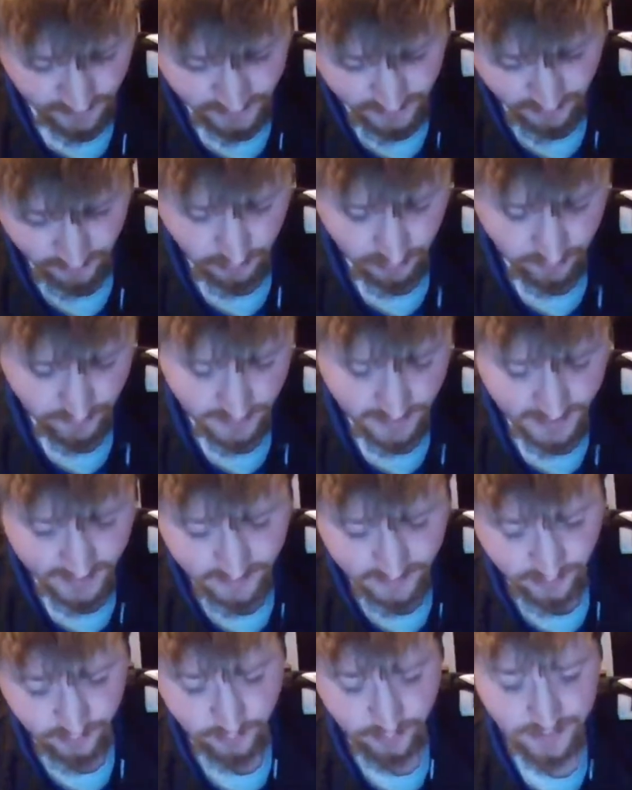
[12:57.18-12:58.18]
So moving
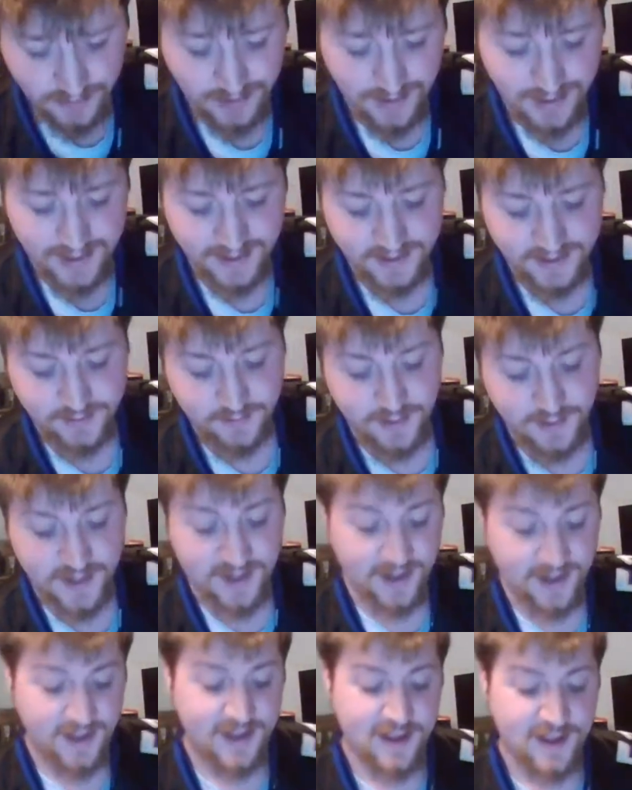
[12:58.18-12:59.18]
on to the next
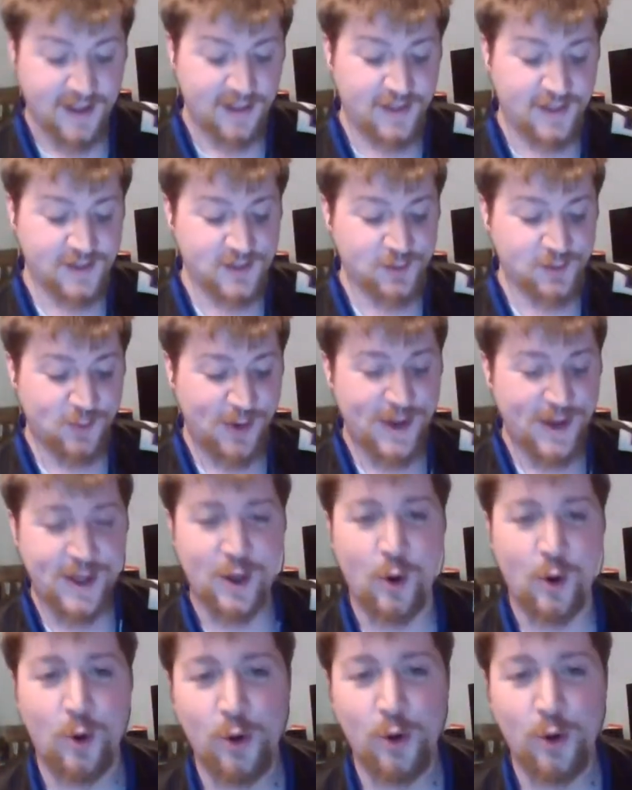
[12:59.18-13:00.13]
fight. This is what I